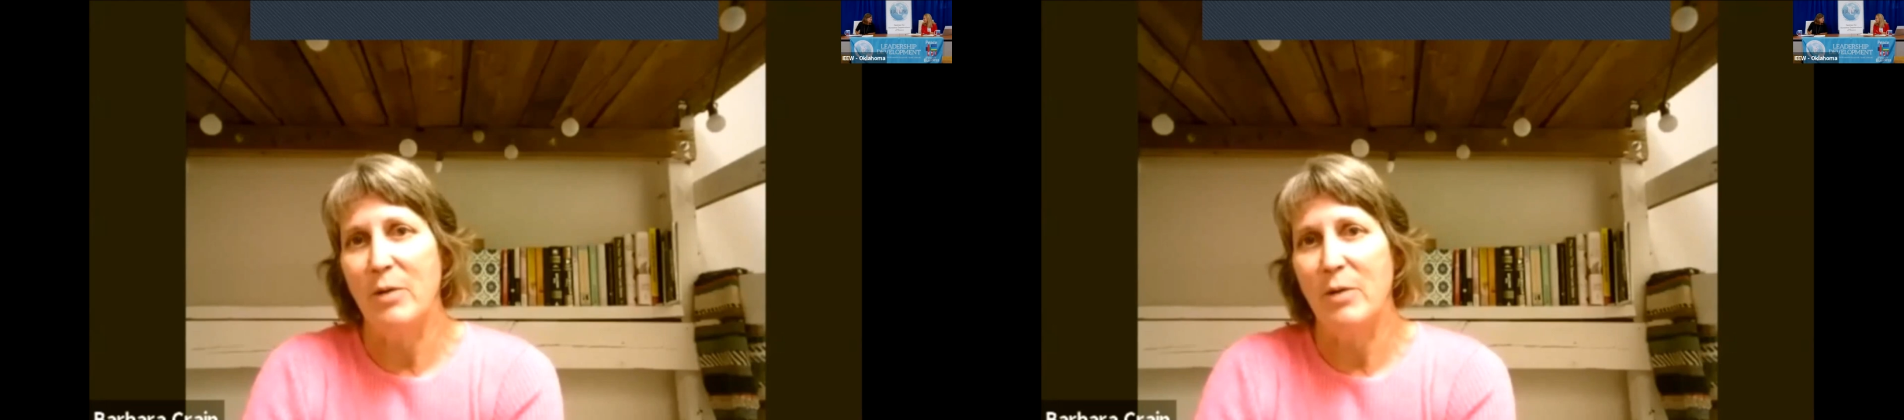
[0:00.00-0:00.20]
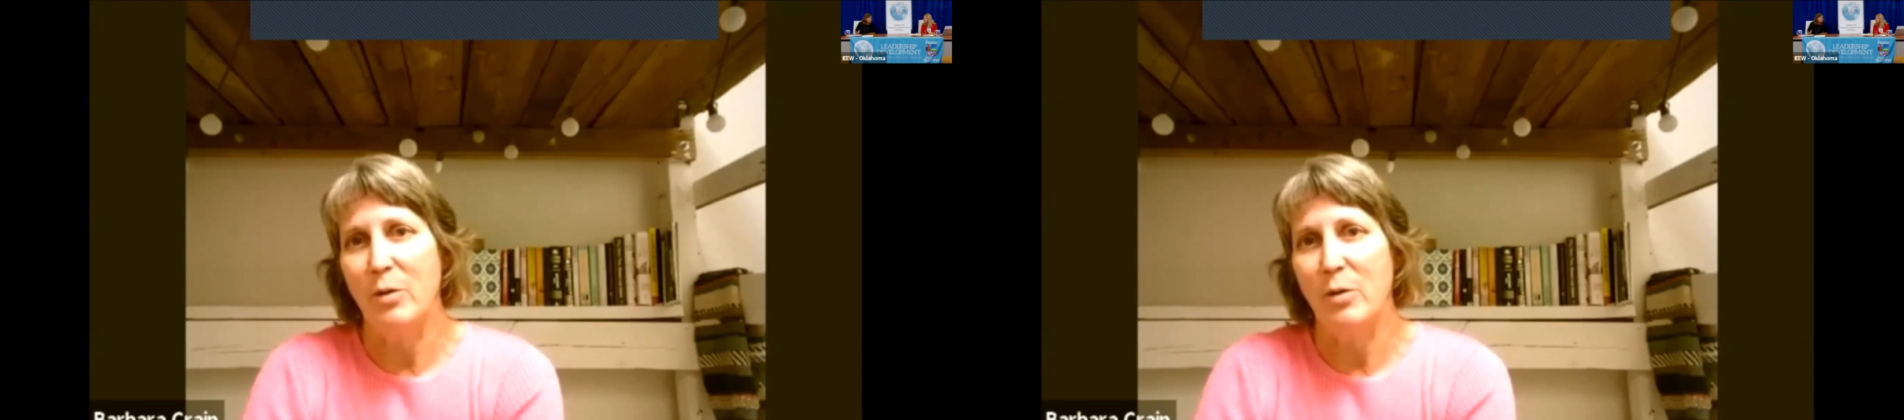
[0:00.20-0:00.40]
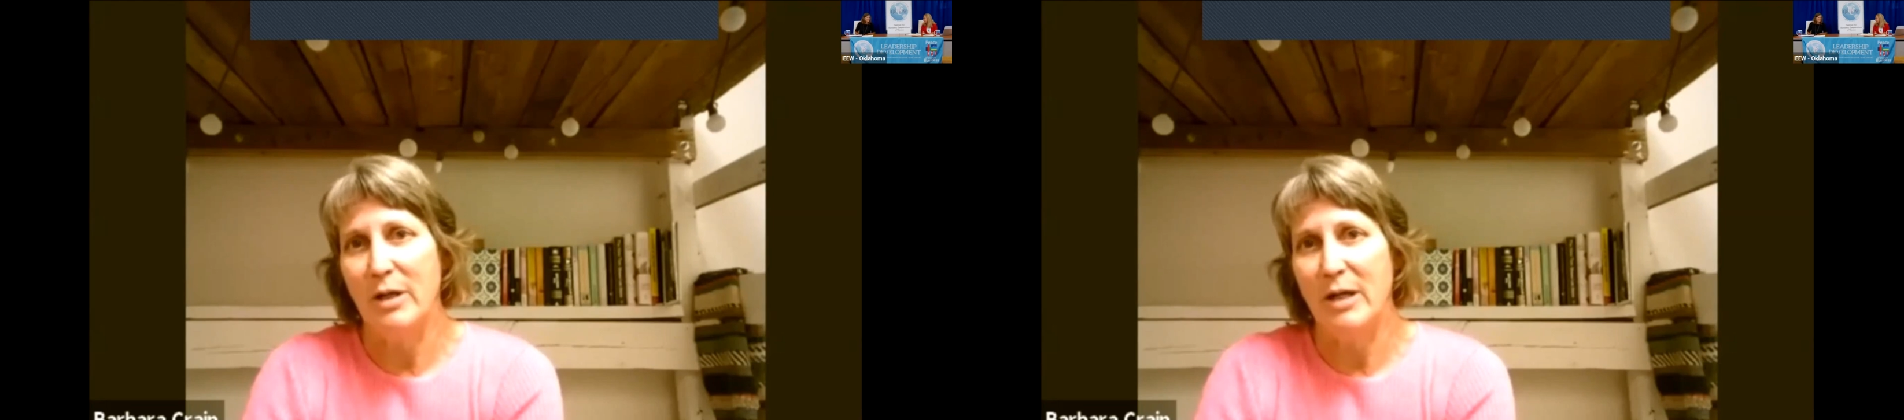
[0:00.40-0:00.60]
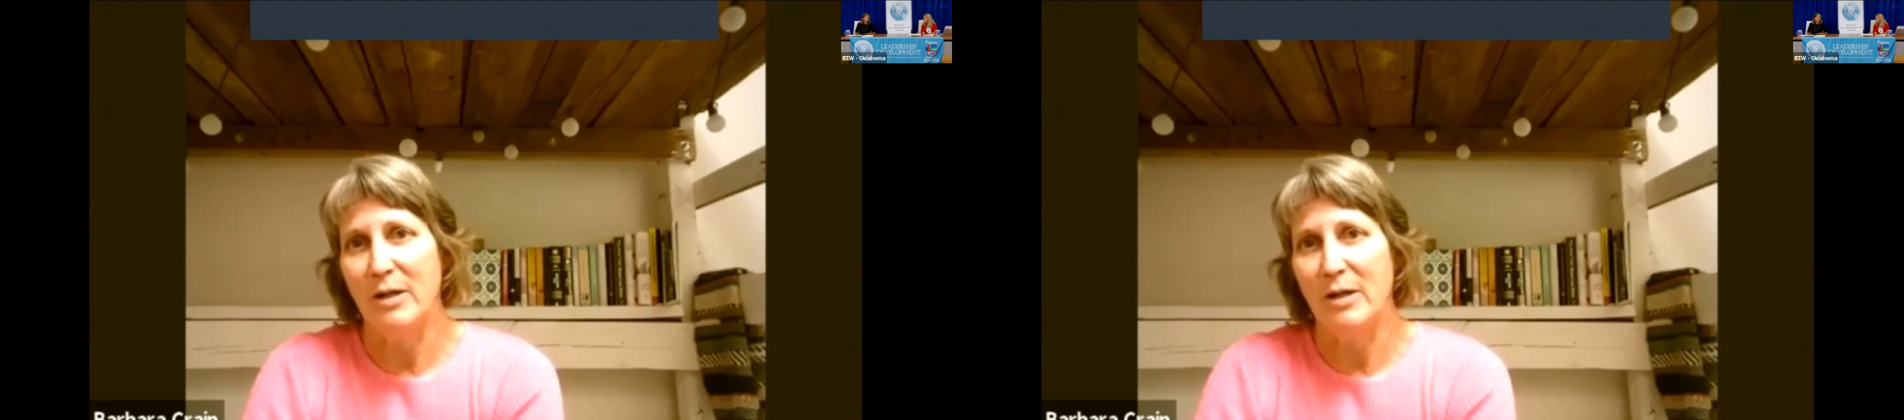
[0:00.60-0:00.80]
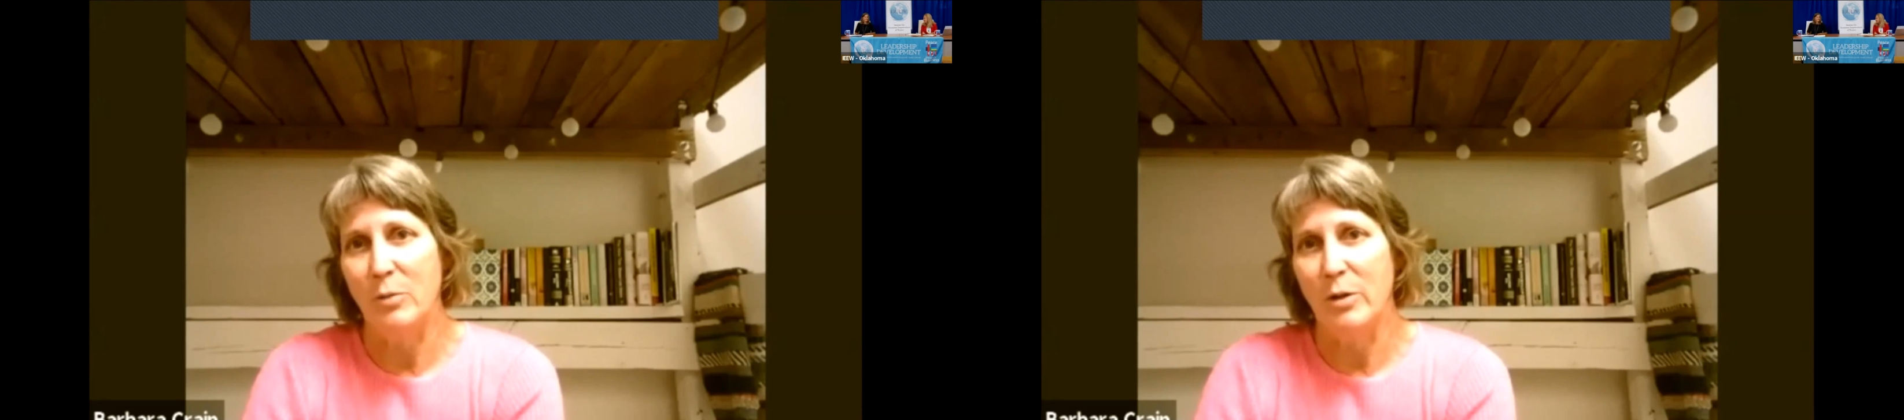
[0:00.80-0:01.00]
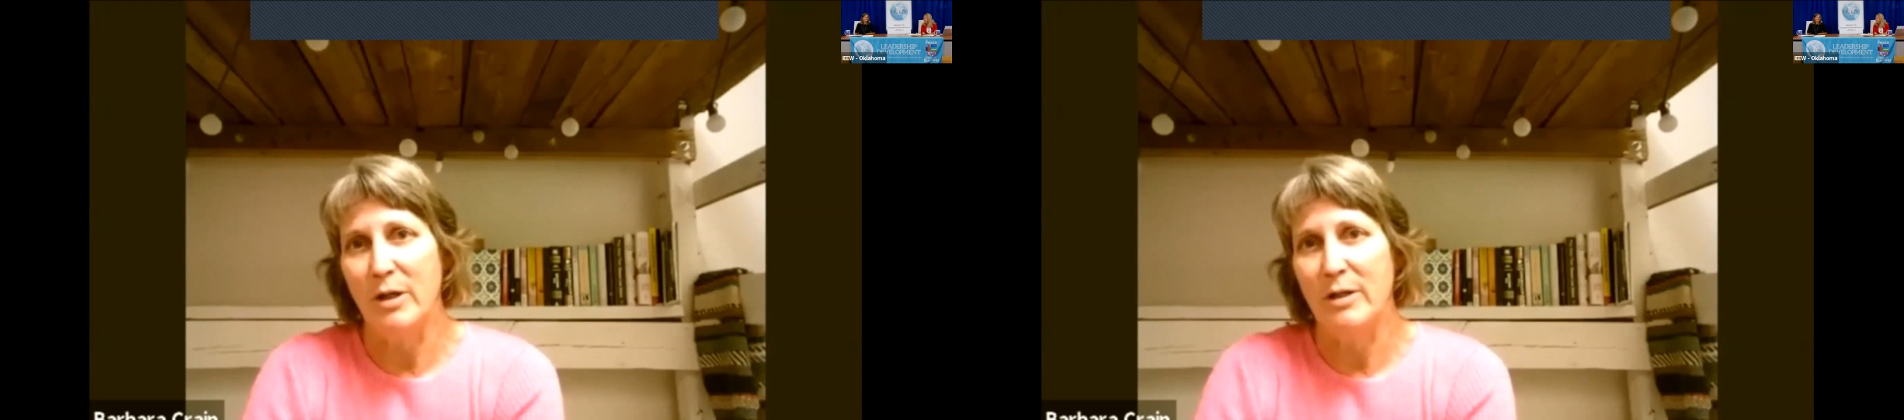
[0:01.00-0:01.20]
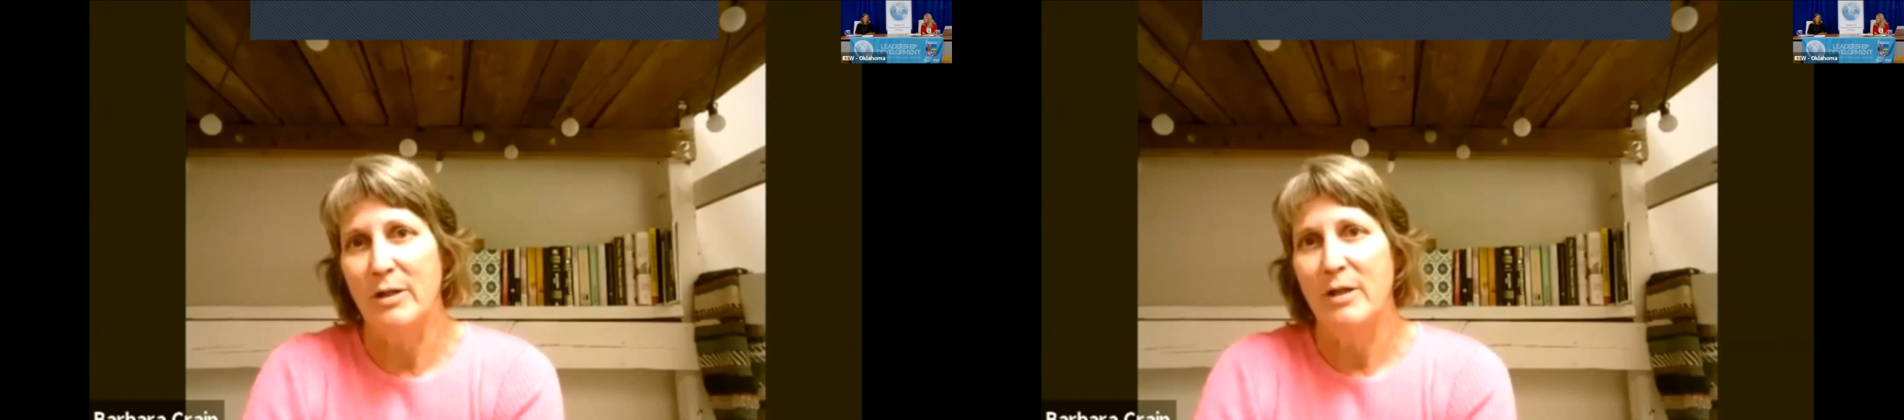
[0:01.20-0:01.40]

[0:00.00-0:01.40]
we ordinarily would.